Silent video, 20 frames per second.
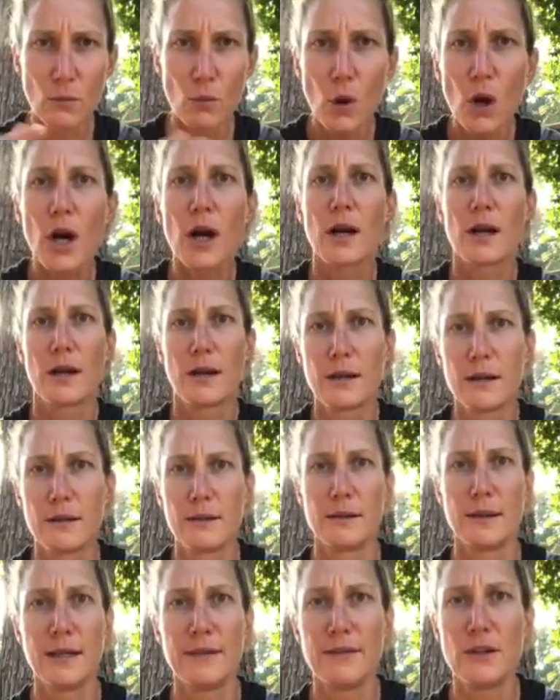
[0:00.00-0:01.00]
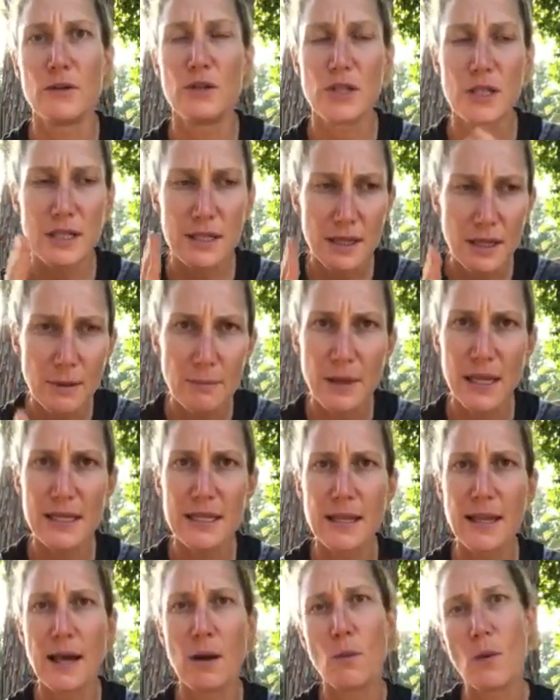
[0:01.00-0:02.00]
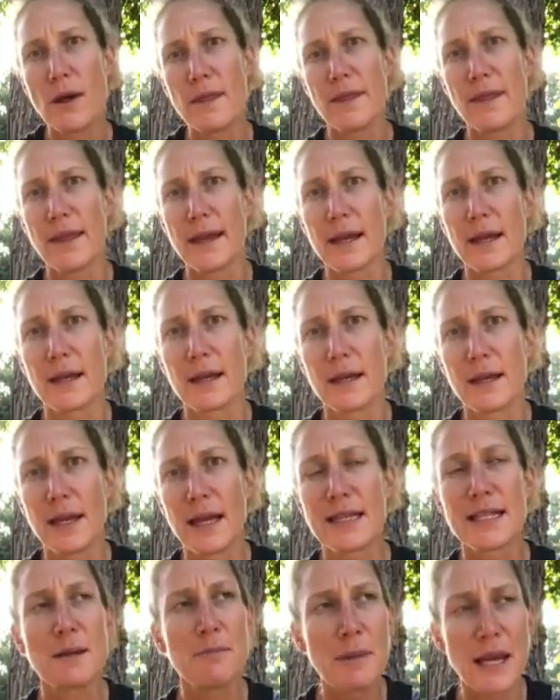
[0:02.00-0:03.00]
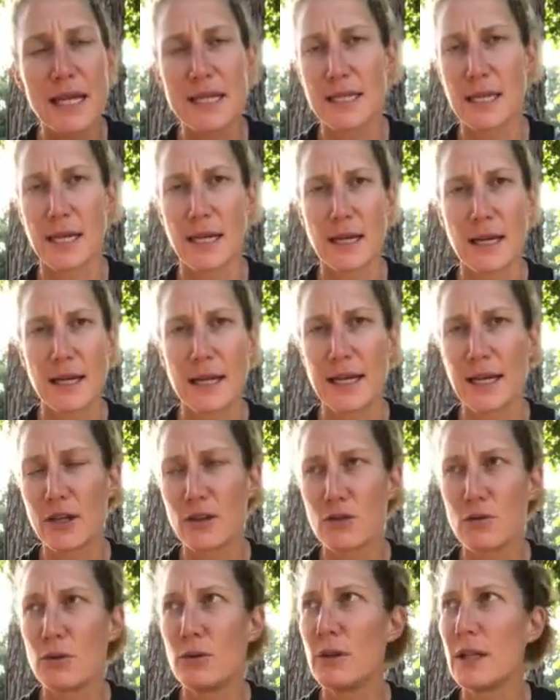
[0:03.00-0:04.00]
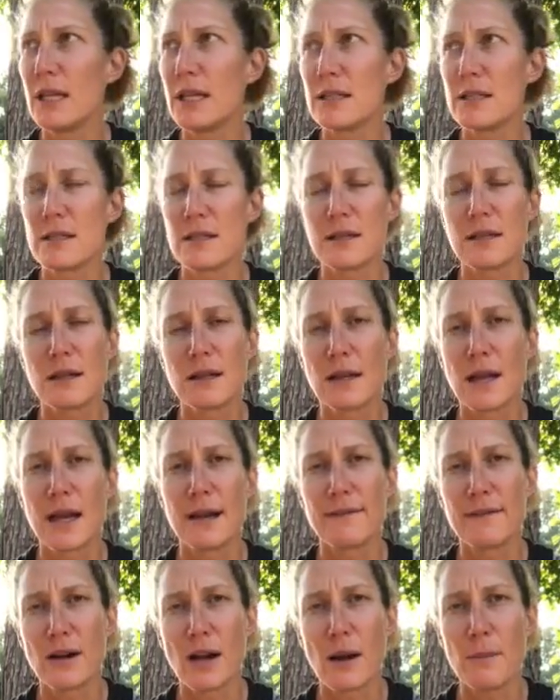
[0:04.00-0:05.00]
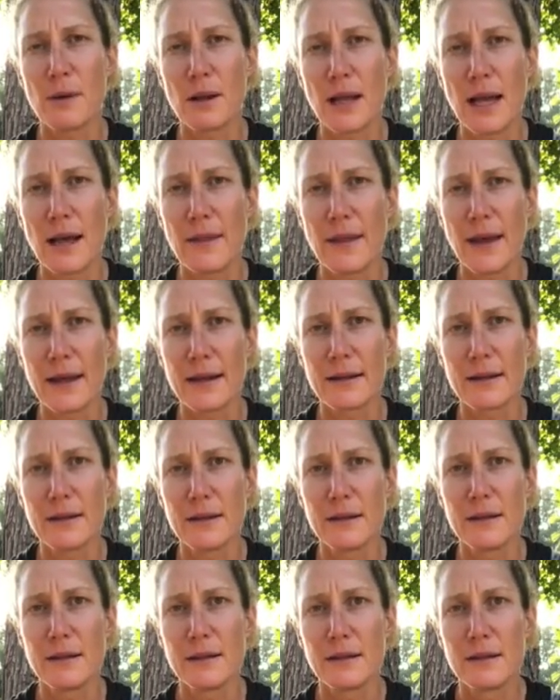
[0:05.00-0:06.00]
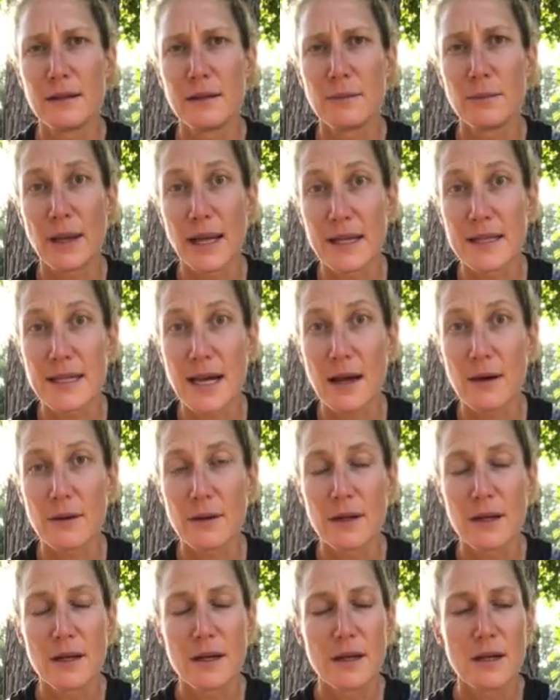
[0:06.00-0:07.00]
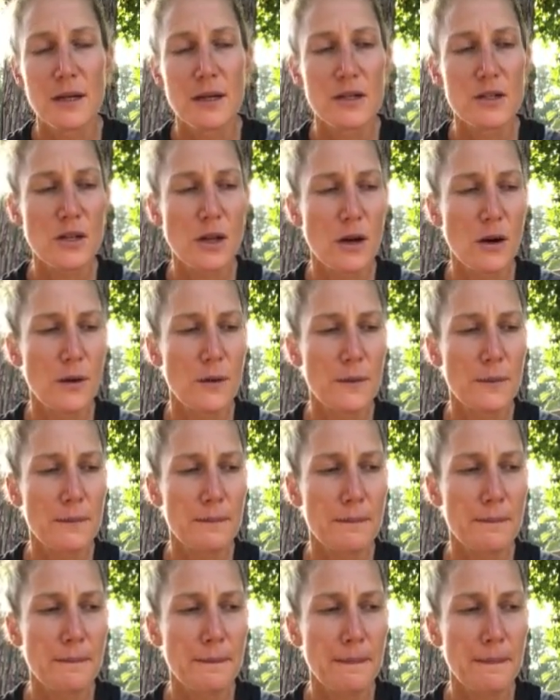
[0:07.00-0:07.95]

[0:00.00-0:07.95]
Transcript: work if you just commit to that one thing. It's amazing. Like, it truly is kind of phenomenal how that pans out. So